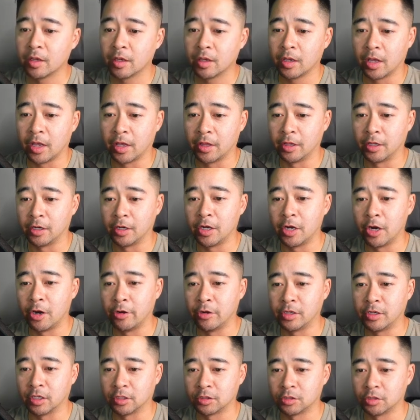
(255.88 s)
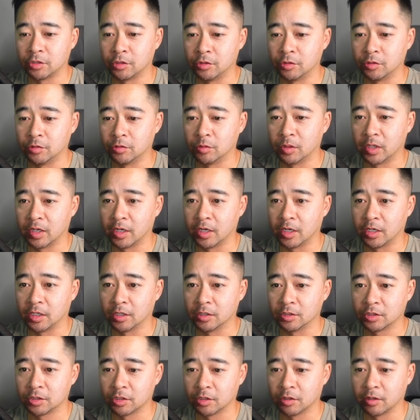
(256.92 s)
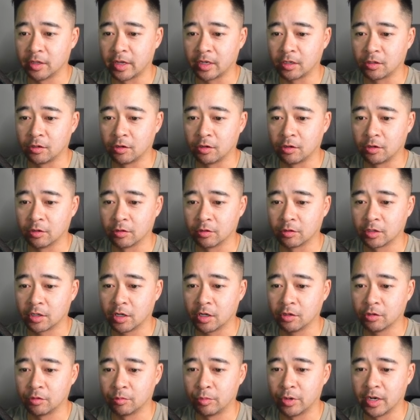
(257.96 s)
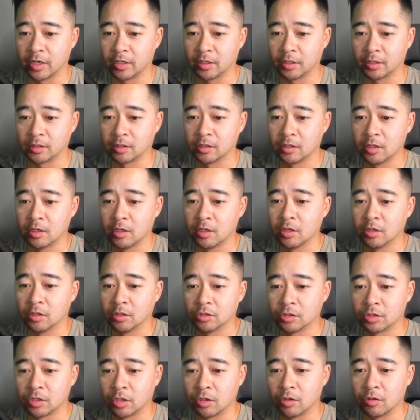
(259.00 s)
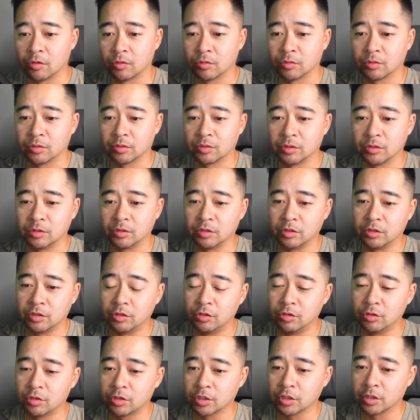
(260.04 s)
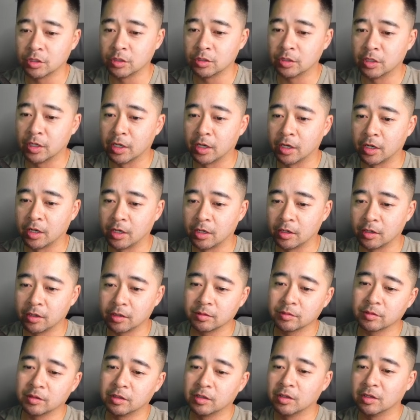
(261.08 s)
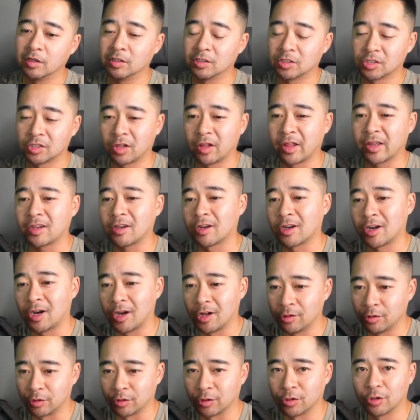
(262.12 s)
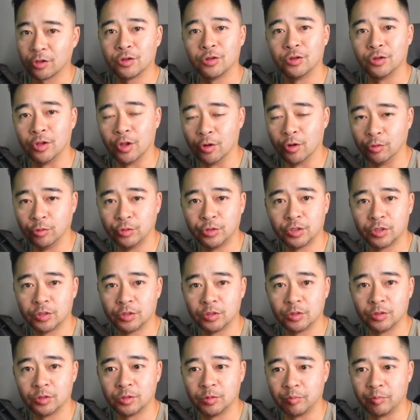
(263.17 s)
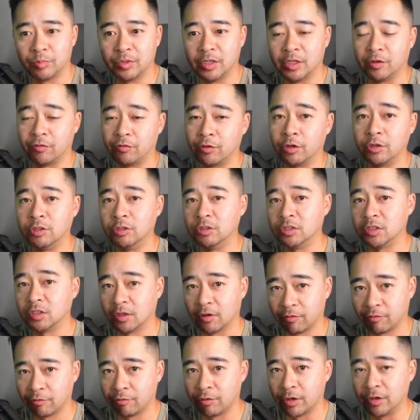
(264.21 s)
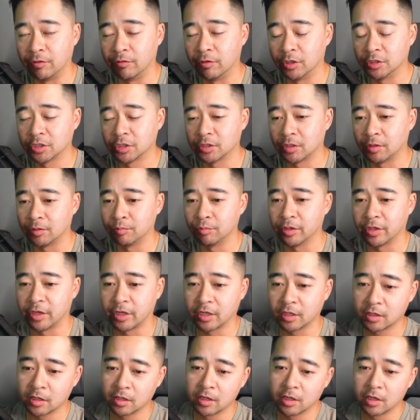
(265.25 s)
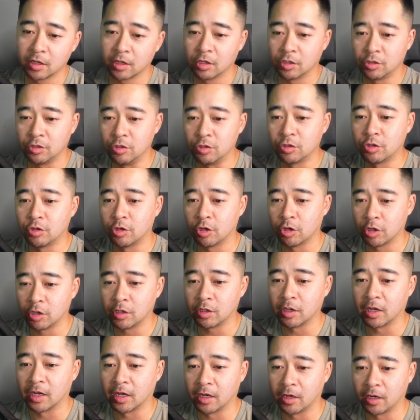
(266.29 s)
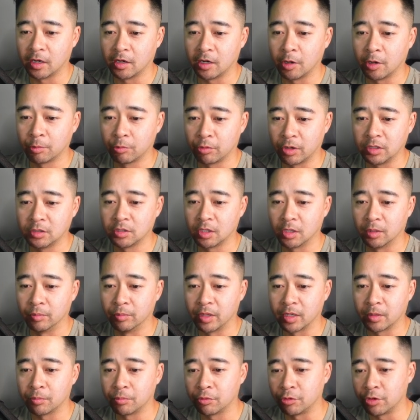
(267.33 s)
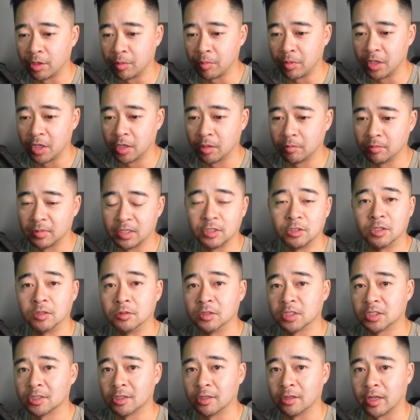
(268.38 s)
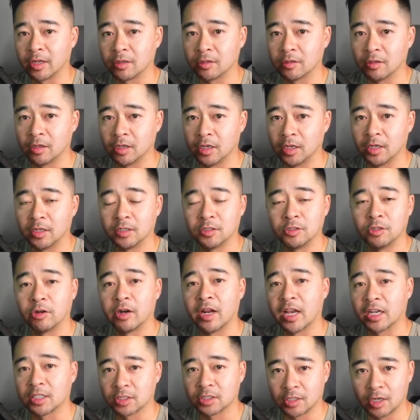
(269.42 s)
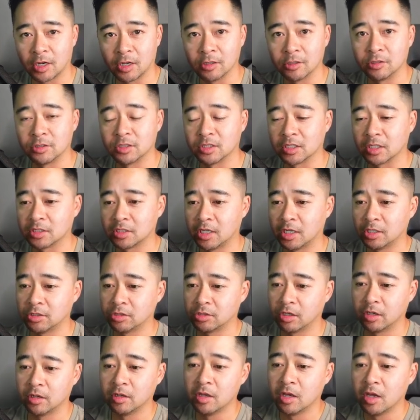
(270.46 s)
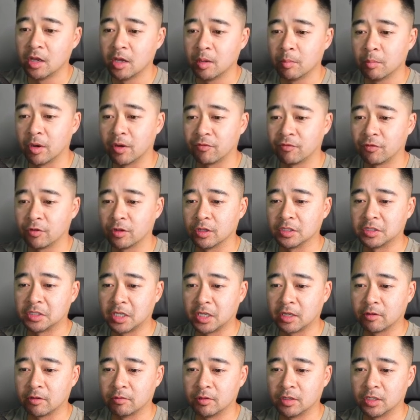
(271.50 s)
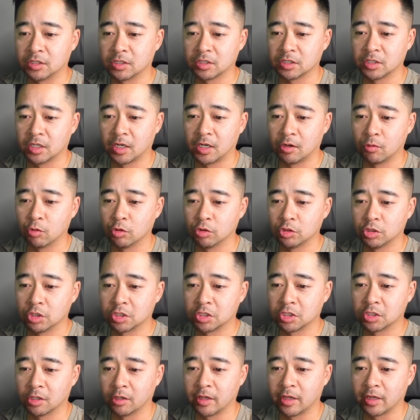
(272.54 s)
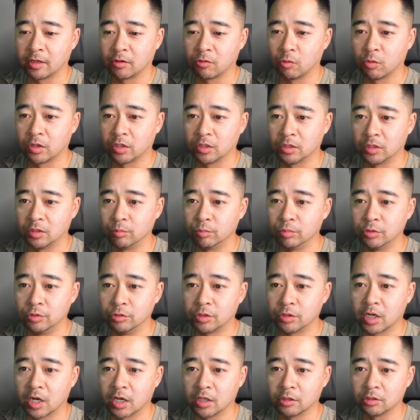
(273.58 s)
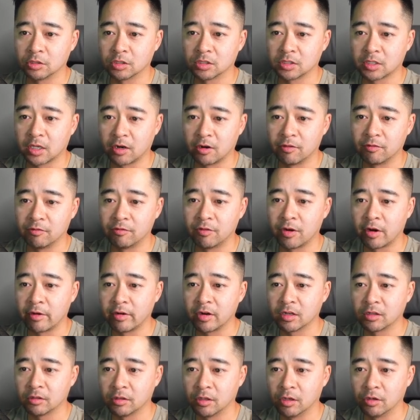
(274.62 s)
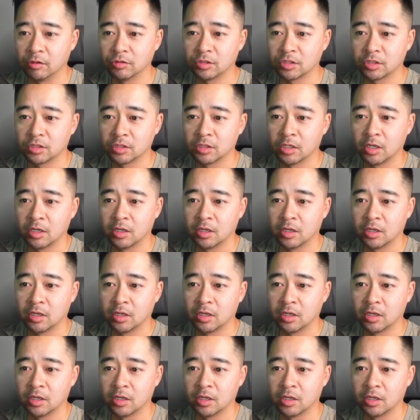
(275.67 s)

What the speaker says: And then here you get to select your color branding. So you can select a color close if you're using the free version of Blinq. You could upgrade to the Blinq Premium, and you can select your hex colors, etc. But for the sake of this, we'll just select one of the blue colors that are very close